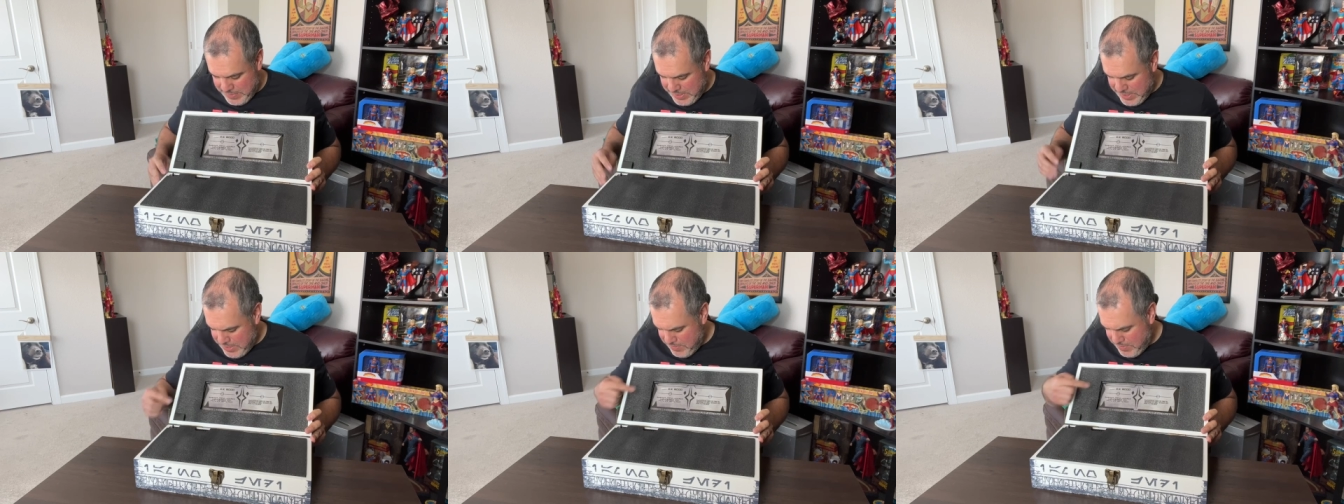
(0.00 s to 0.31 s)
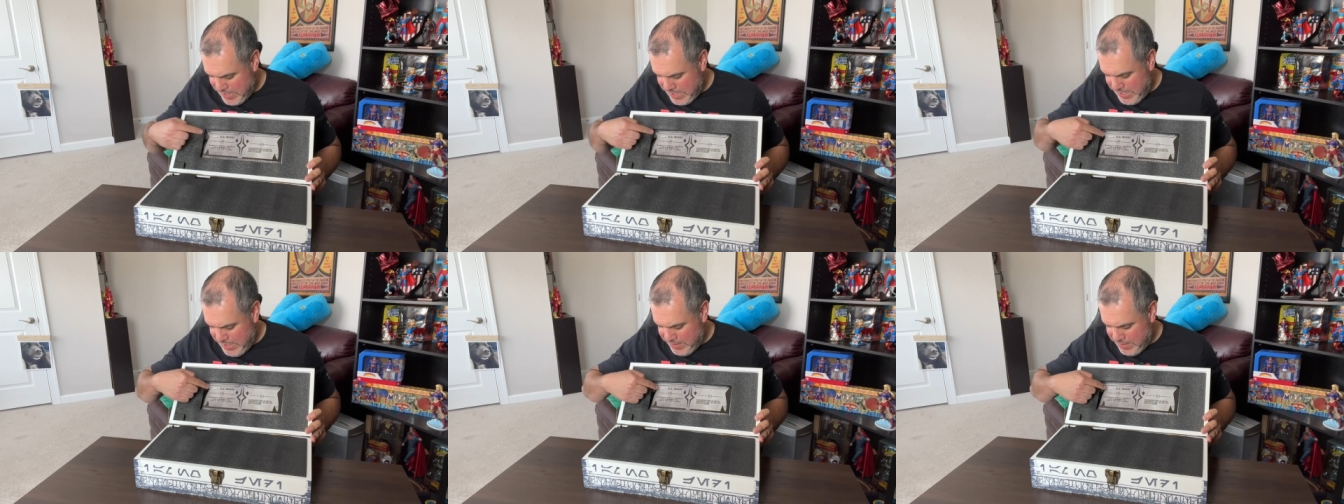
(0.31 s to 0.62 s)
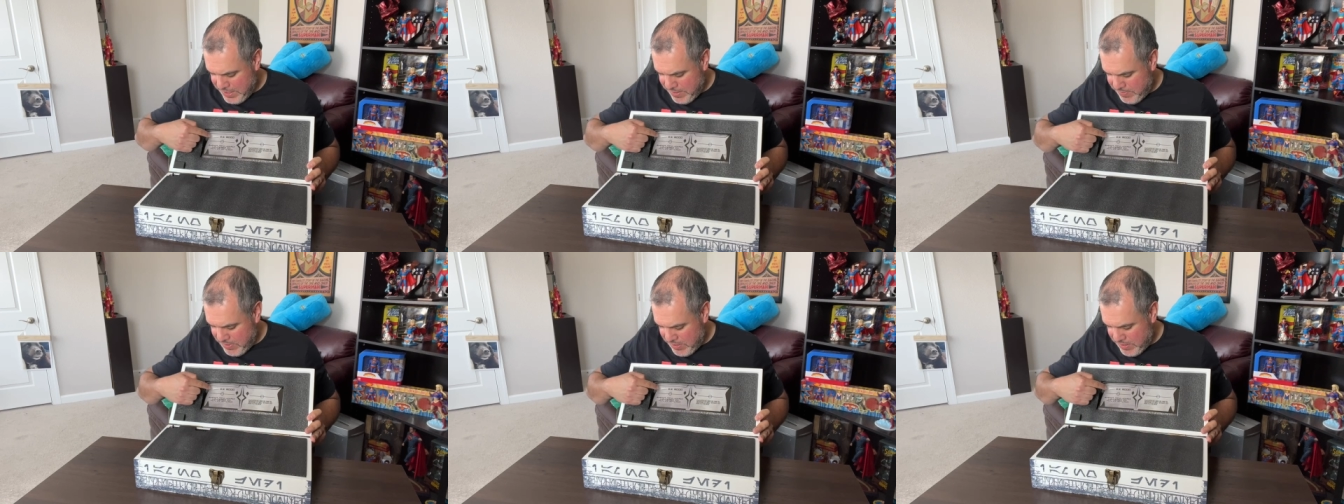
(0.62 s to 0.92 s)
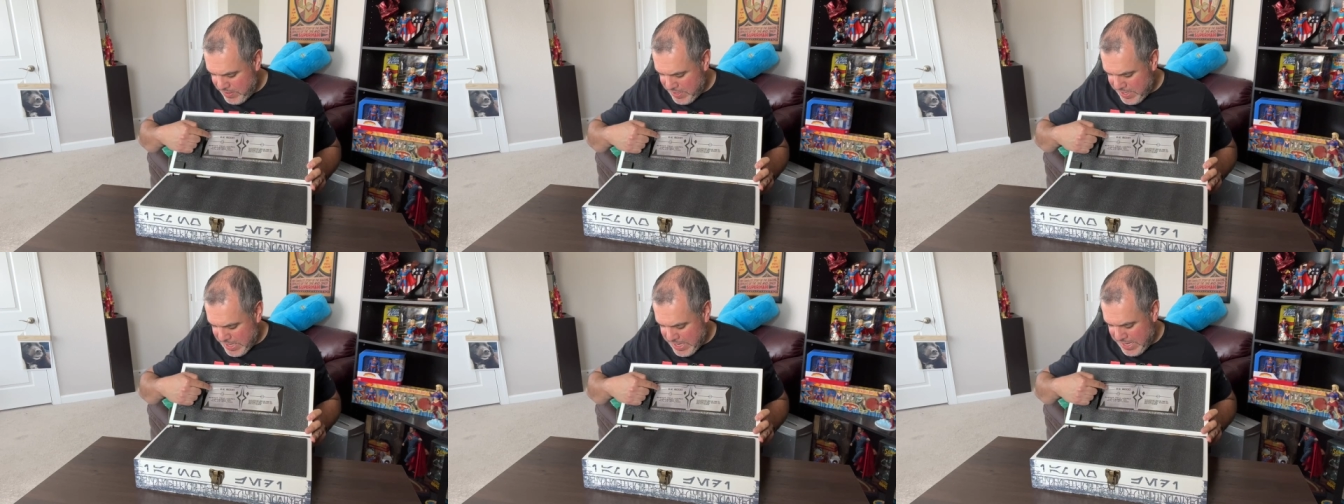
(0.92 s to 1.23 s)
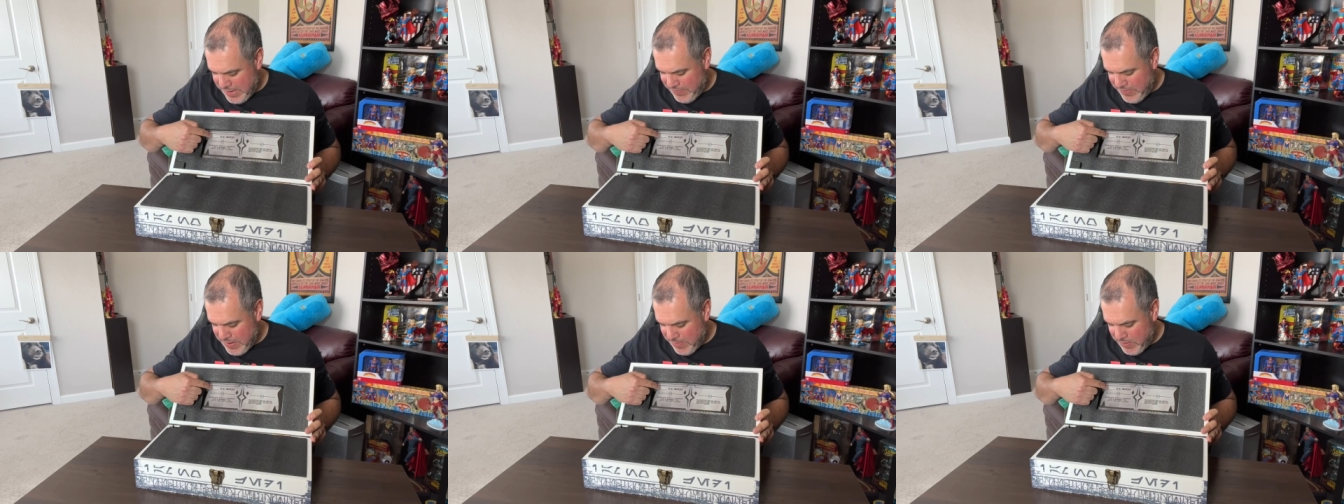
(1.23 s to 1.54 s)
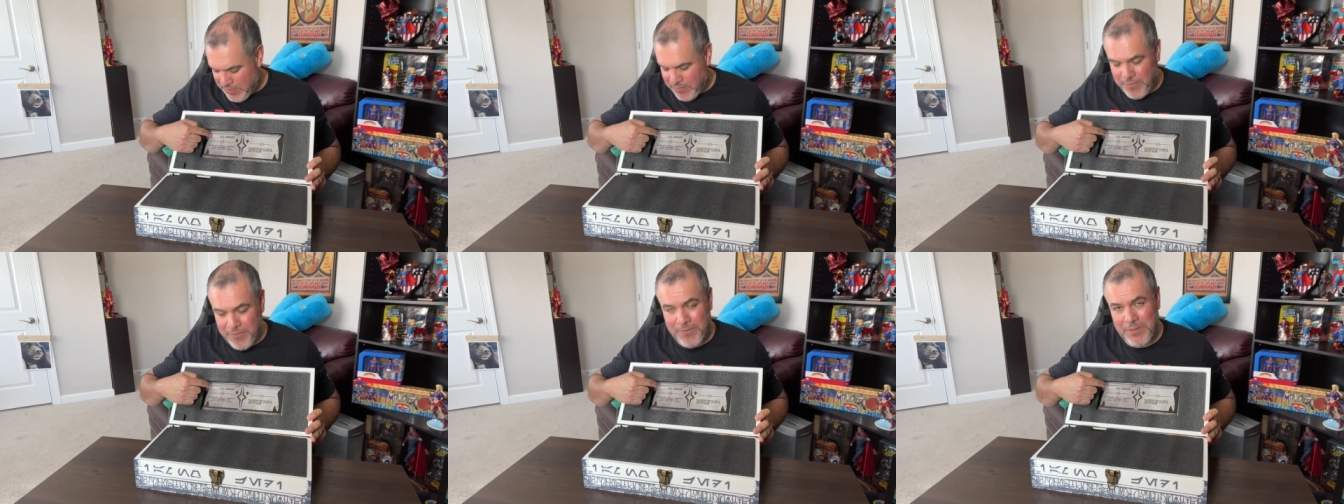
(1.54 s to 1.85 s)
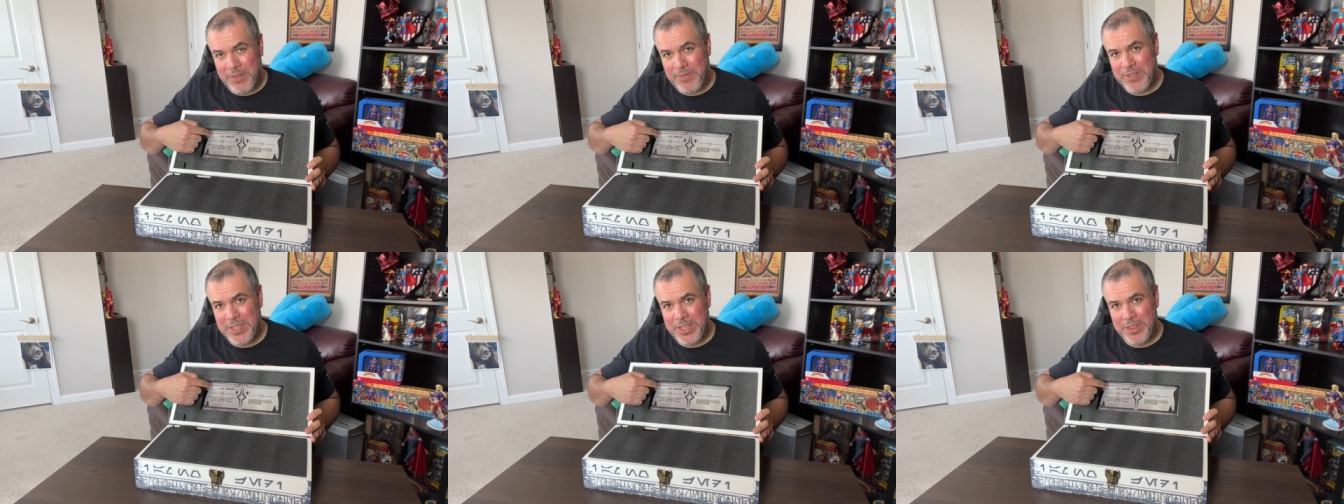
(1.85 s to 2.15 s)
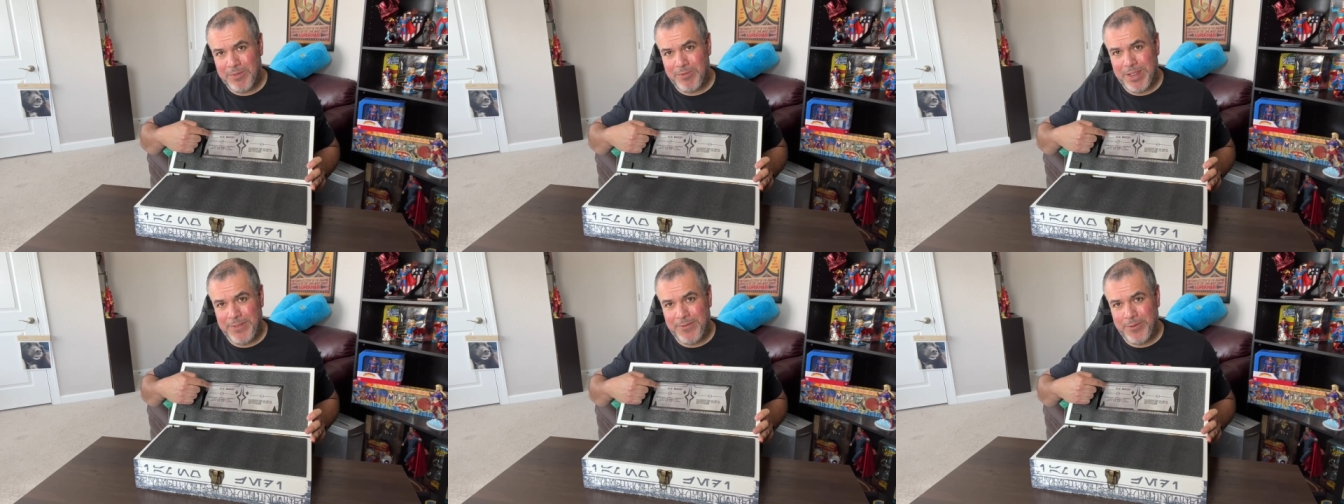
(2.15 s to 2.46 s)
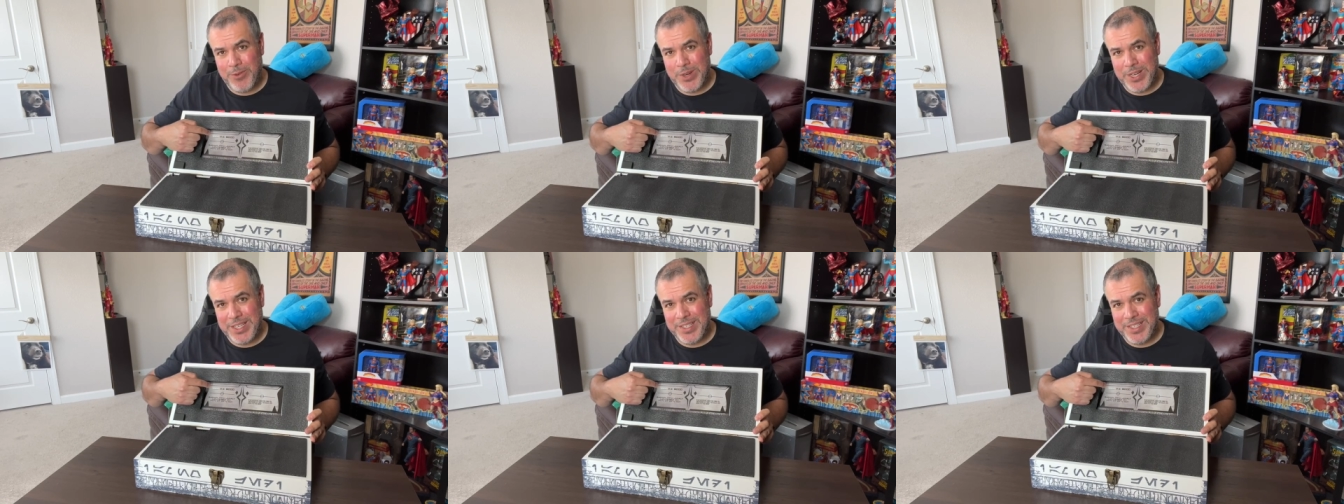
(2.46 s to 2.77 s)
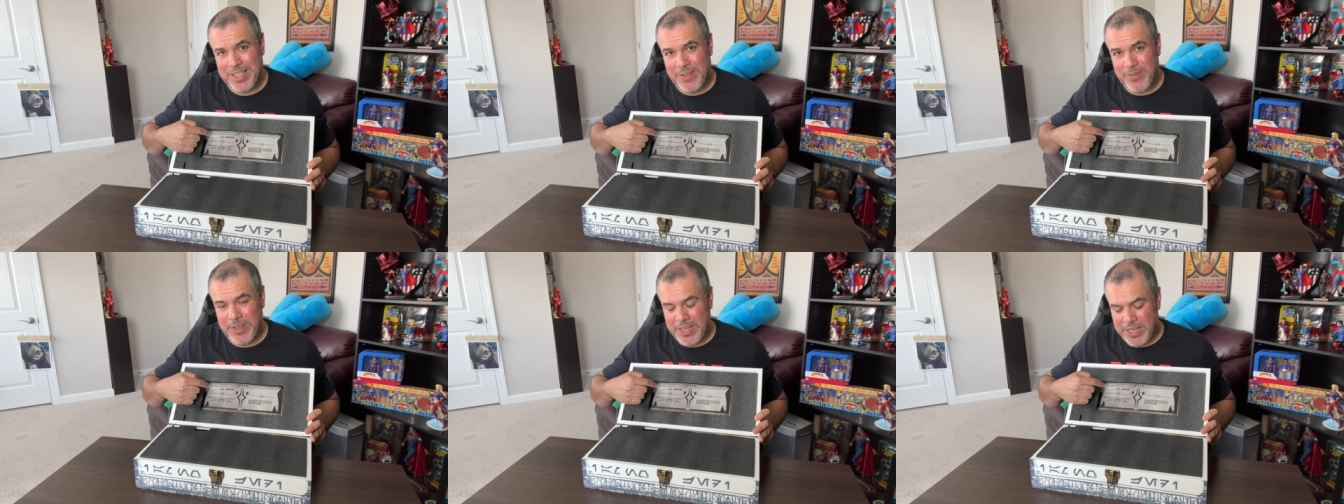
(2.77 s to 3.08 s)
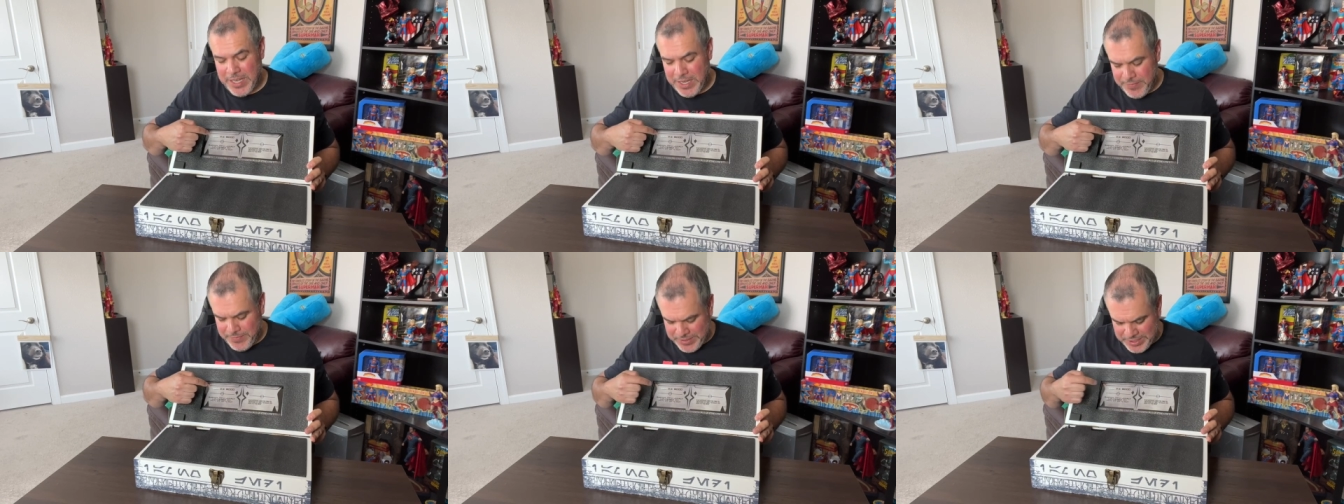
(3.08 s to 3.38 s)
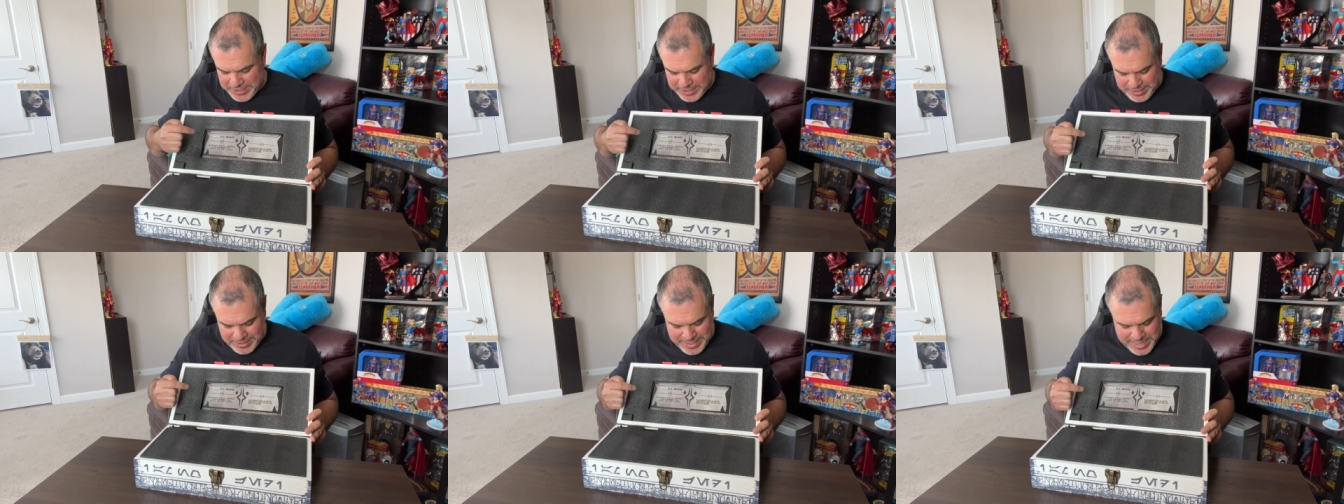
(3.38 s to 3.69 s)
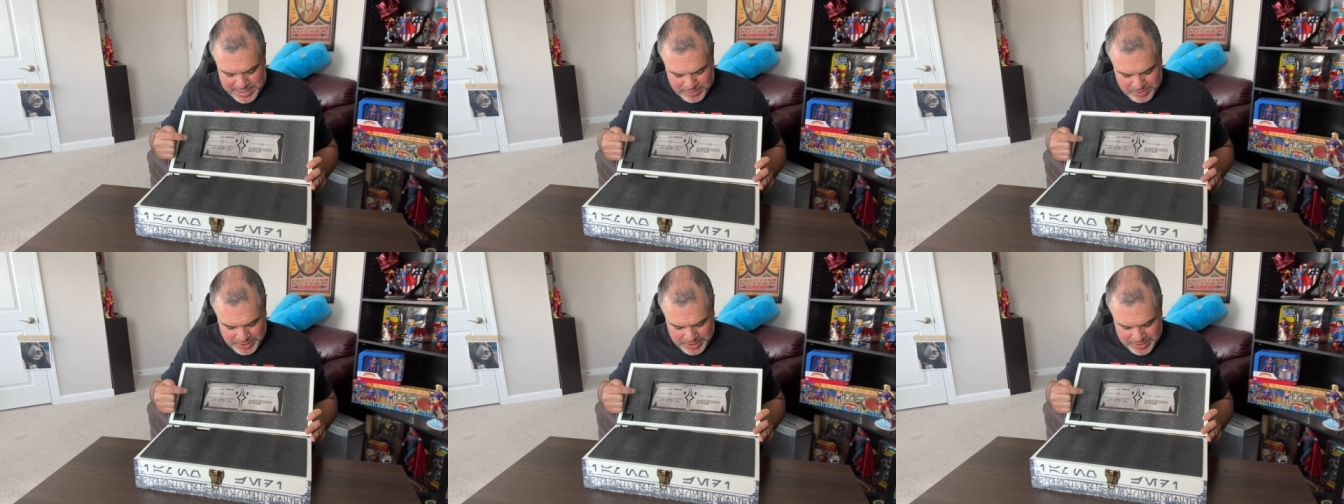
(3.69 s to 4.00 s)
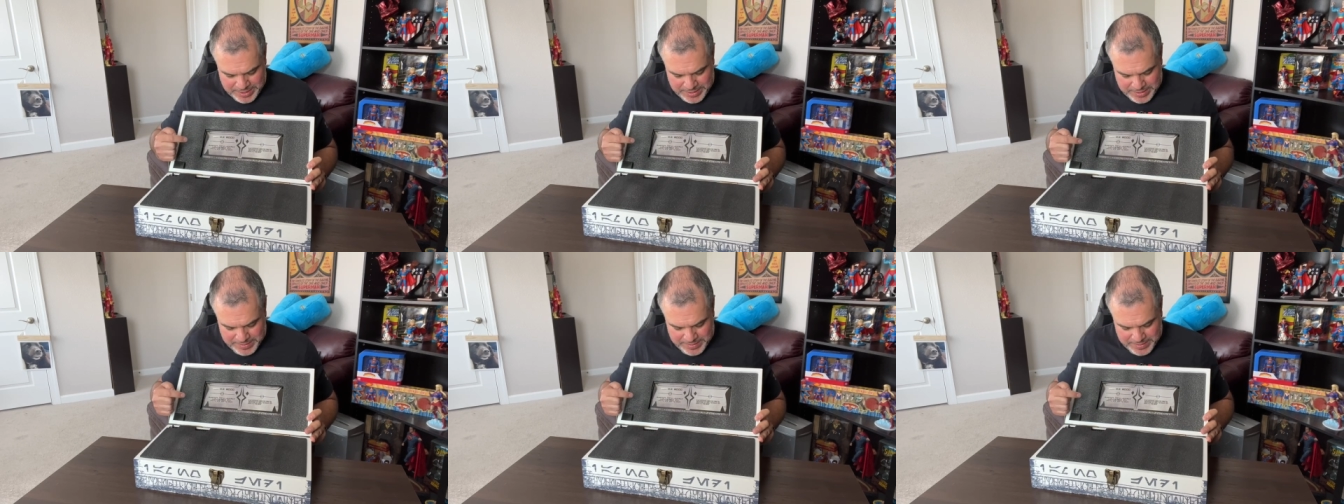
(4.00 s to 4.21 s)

Oh, it is numbered. I have number 5347 of 6000.